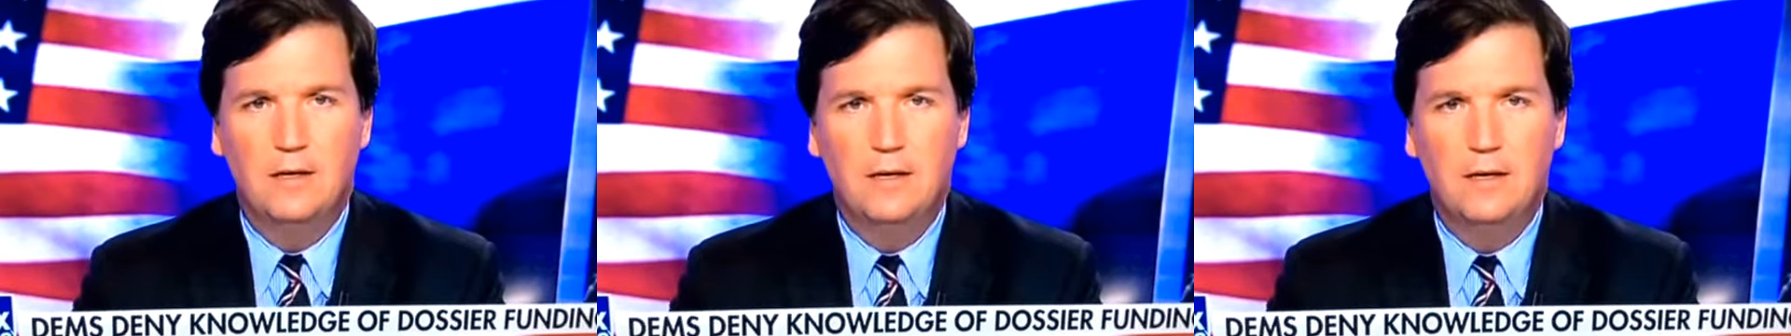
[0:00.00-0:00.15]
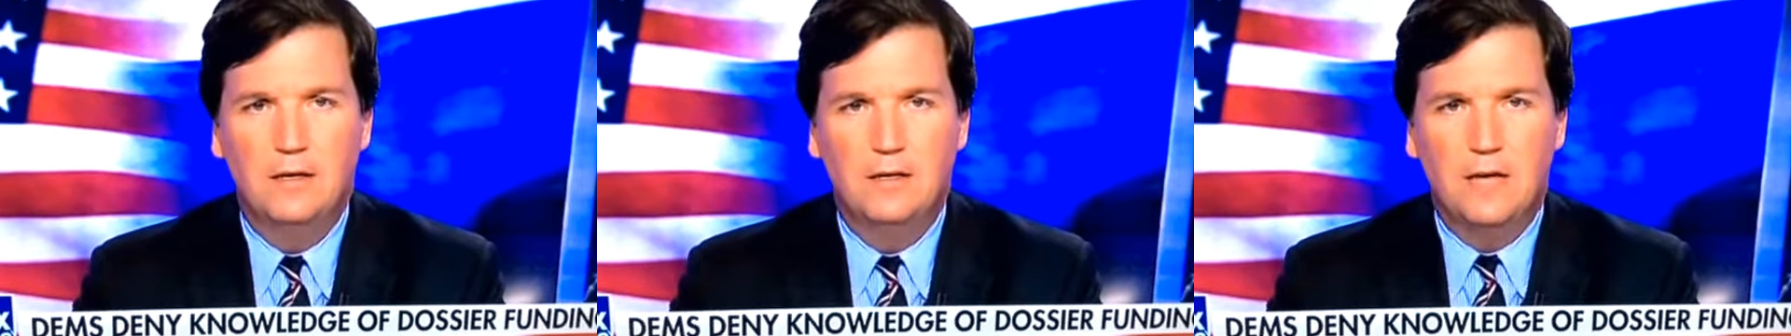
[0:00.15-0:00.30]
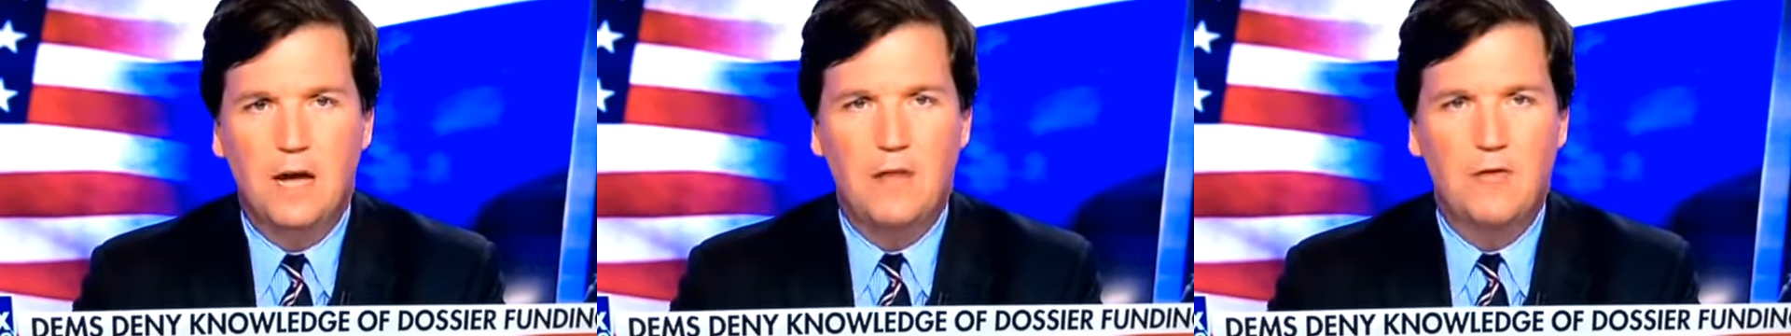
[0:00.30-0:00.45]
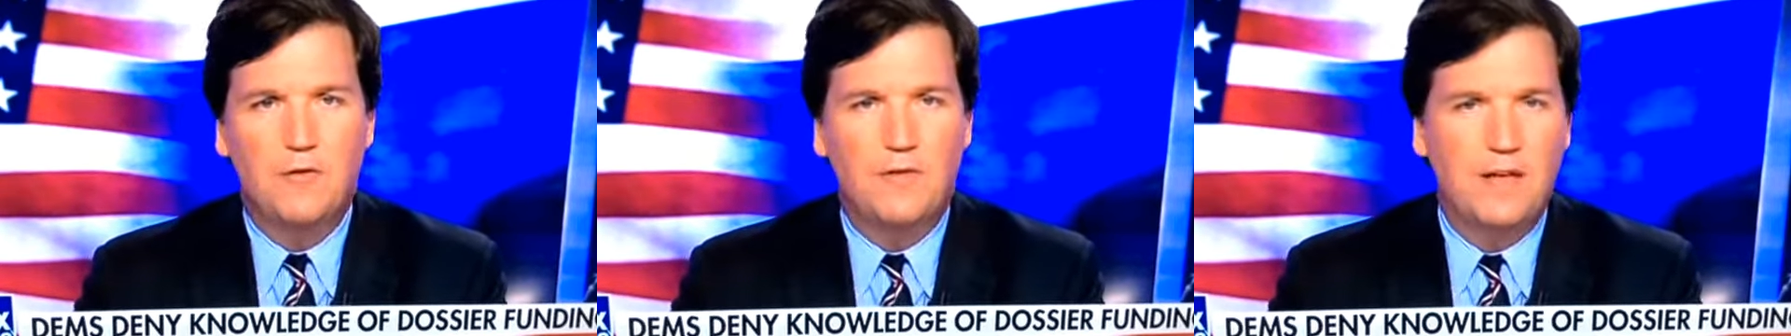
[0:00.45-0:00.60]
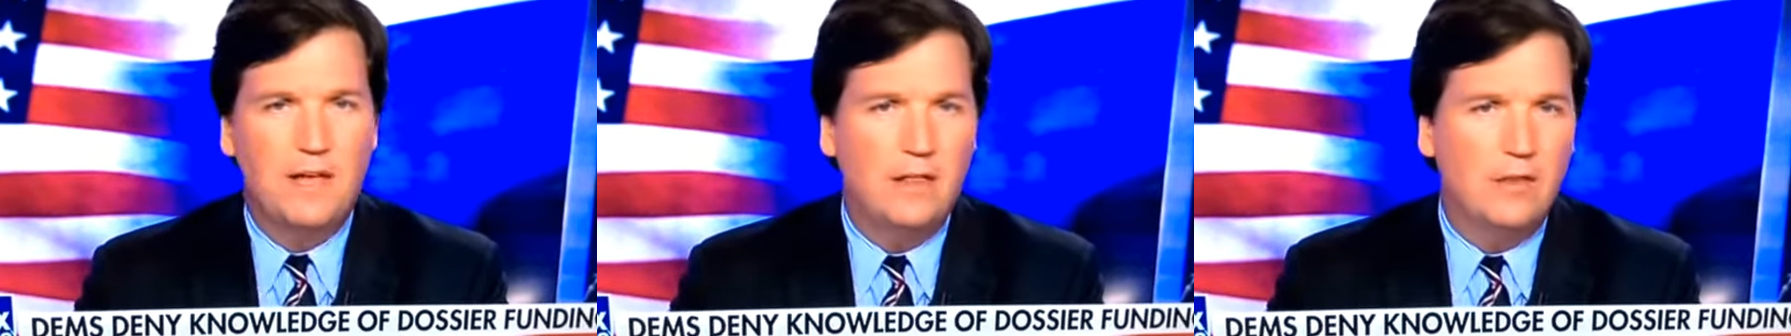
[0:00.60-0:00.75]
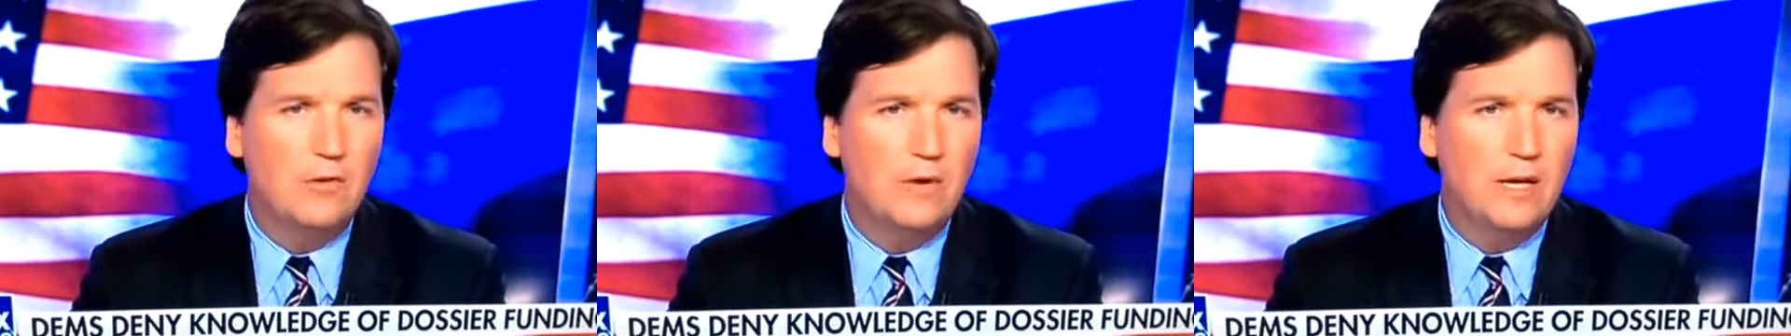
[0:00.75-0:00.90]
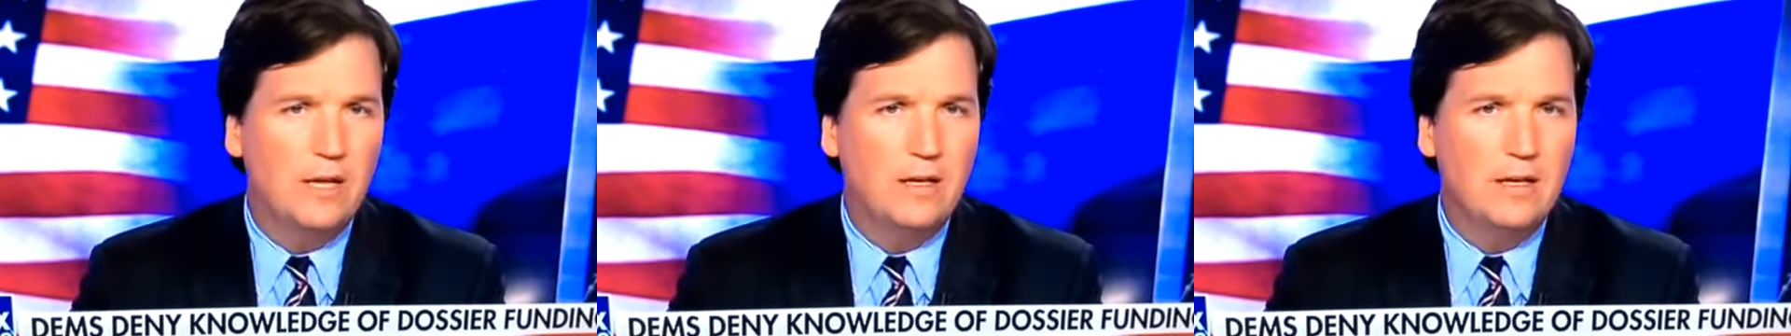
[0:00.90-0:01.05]
Neither the
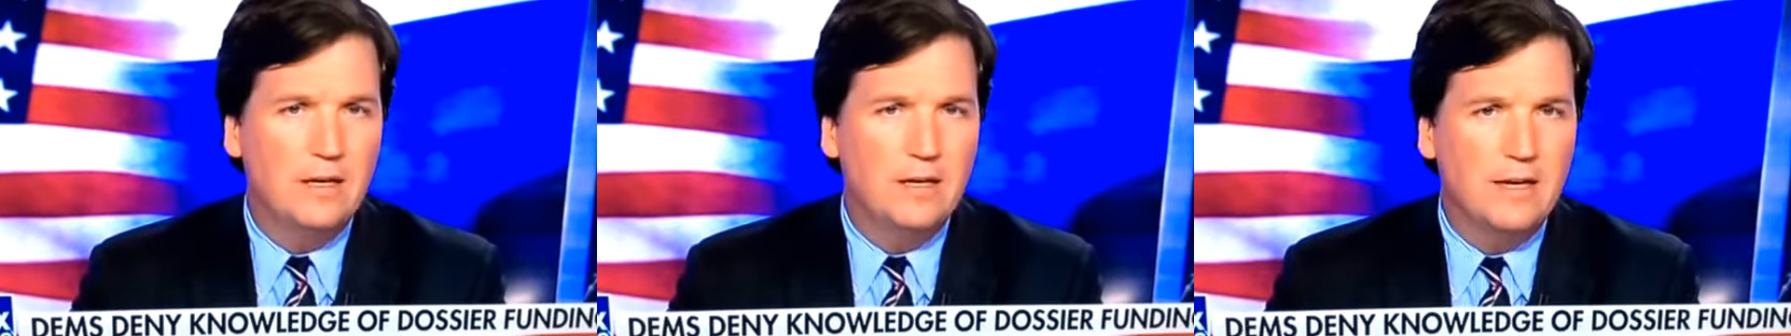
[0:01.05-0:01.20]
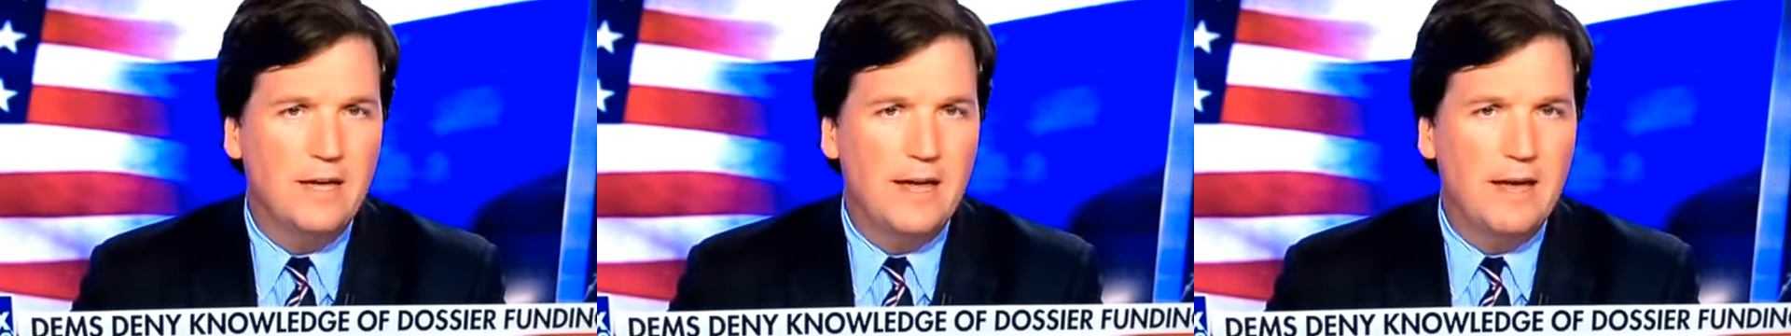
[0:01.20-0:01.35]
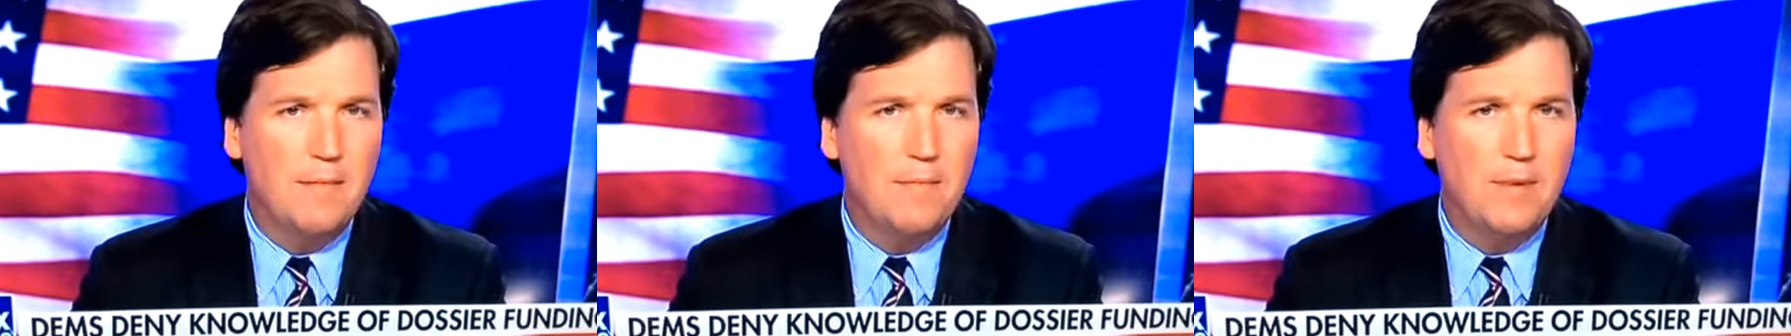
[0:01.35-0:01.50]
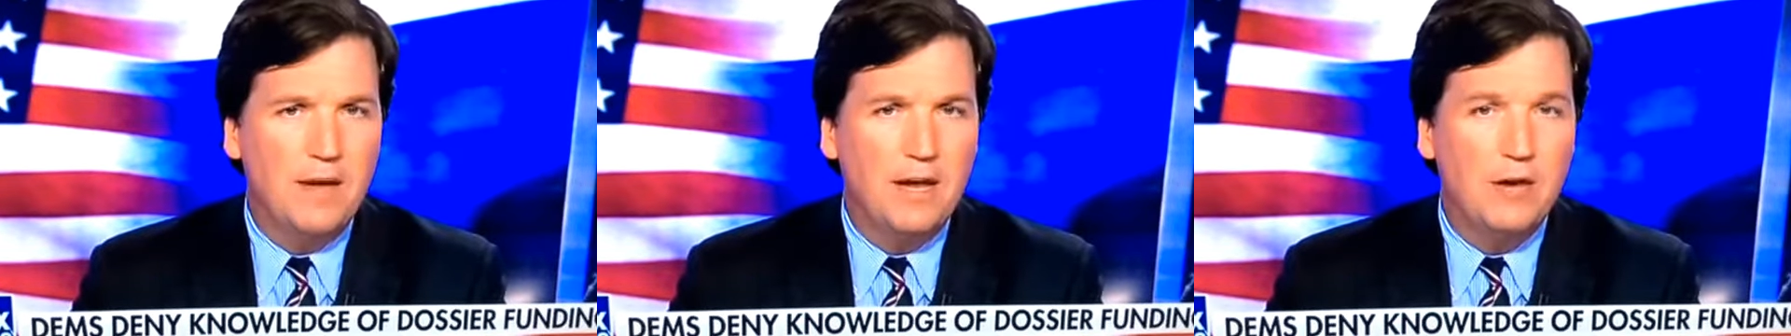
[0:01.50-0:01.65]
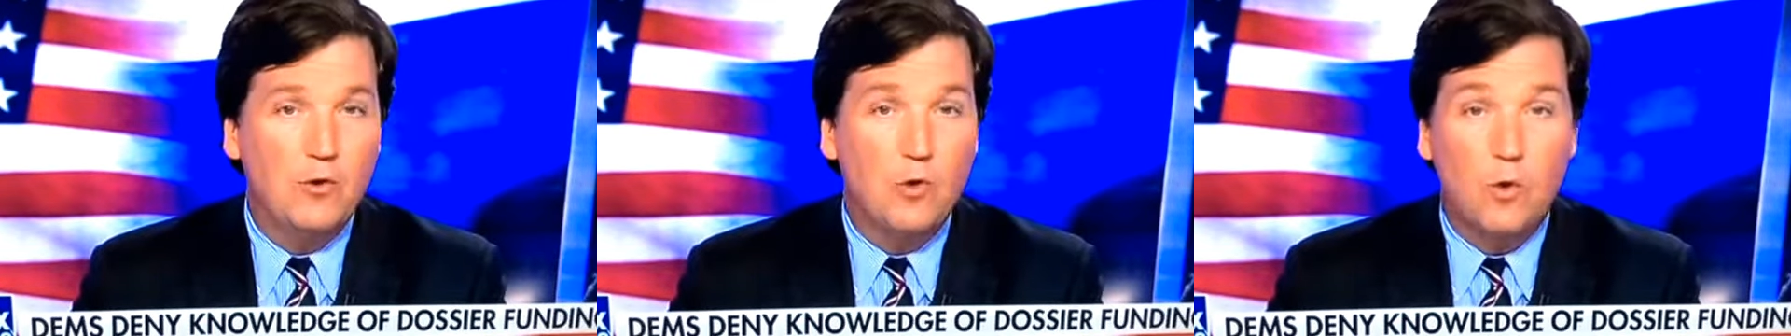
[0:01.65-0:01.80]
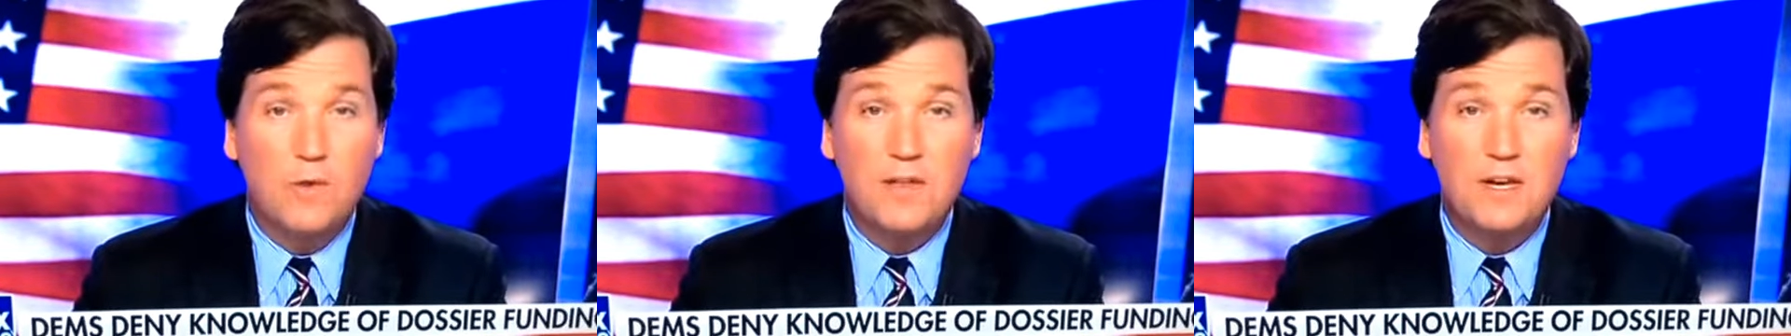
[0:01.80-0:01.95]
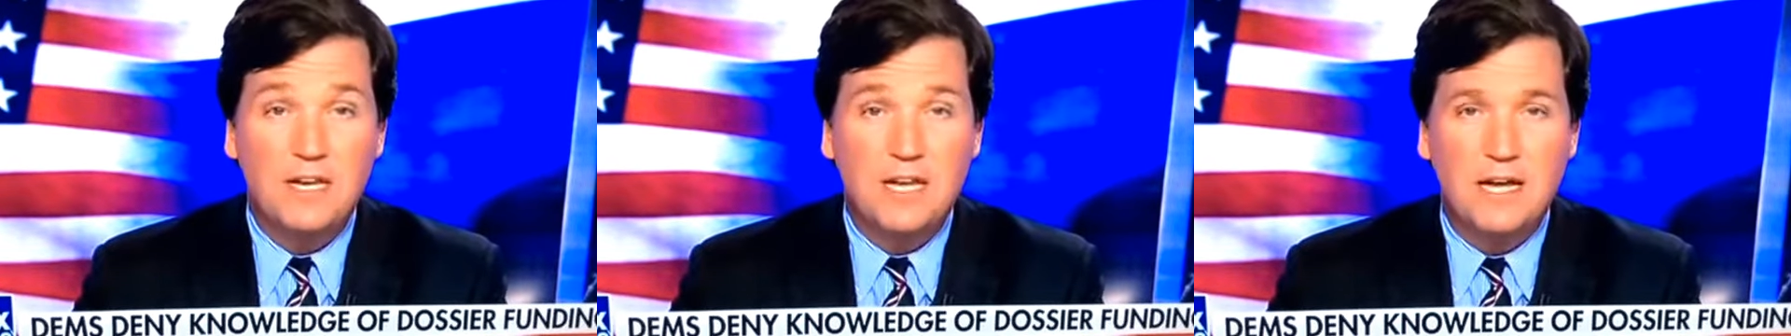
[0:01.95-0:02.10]
Hillary Clinton campaign nor
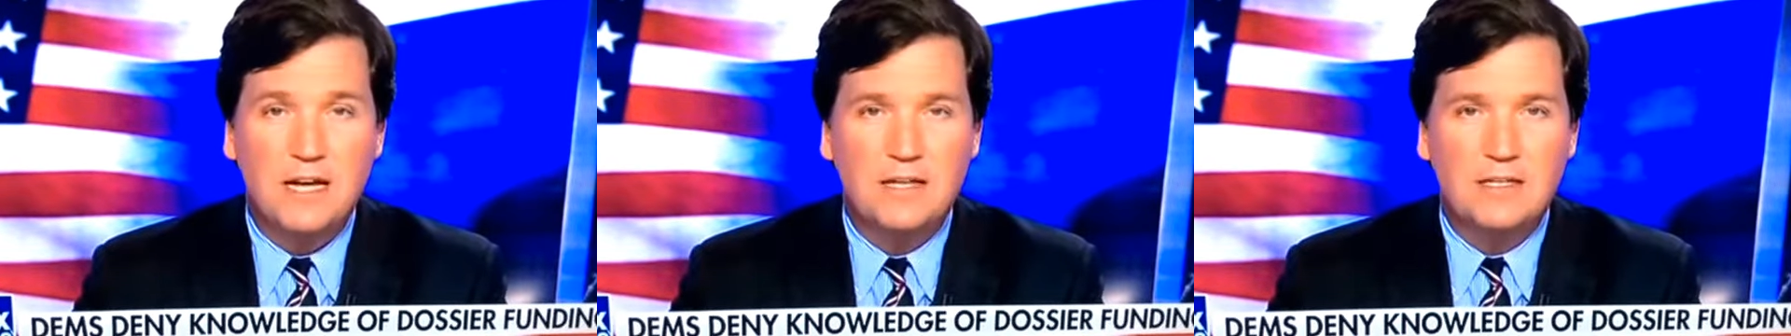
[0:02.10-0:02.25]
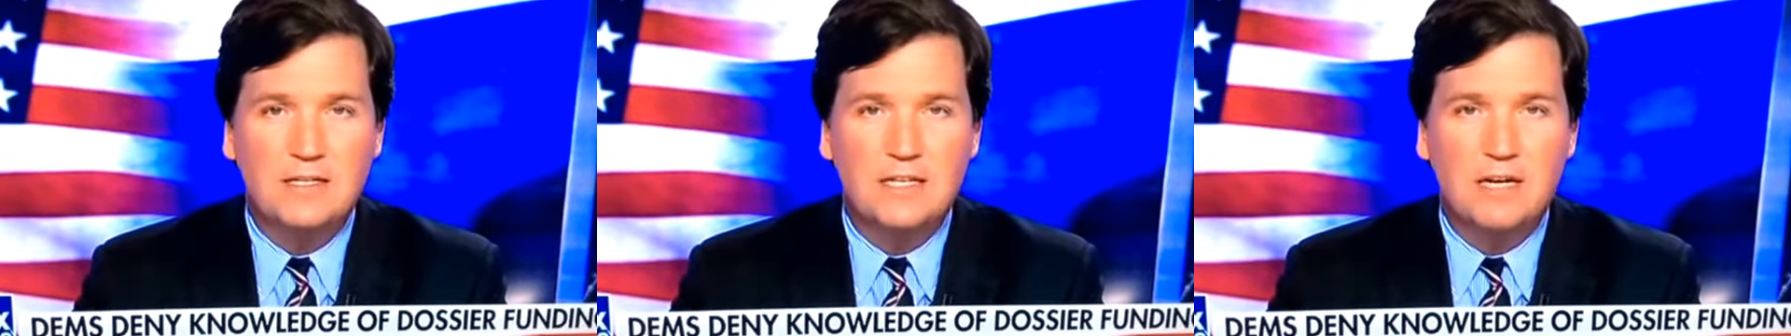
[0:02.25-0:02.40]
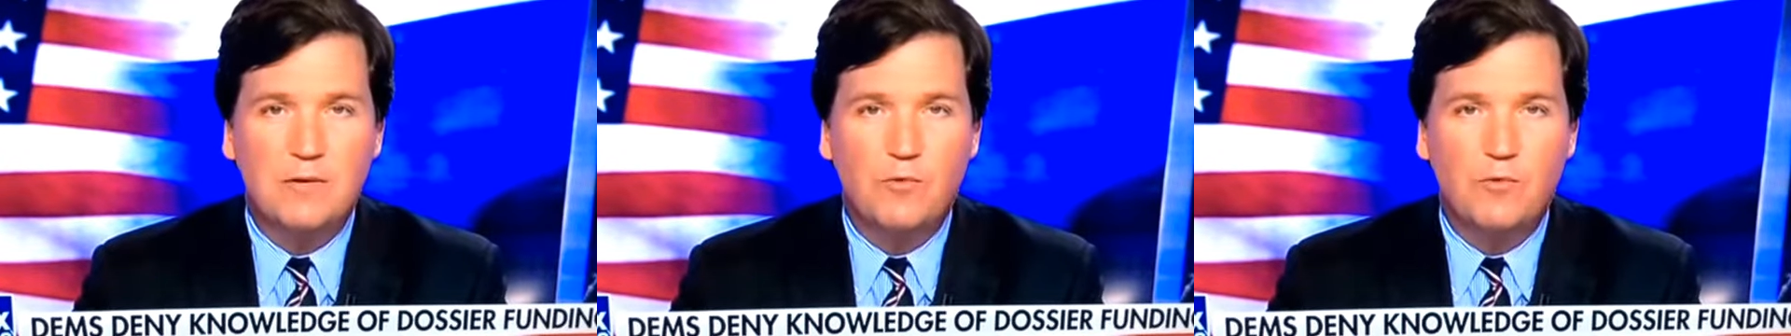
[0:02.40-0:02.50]
the DNC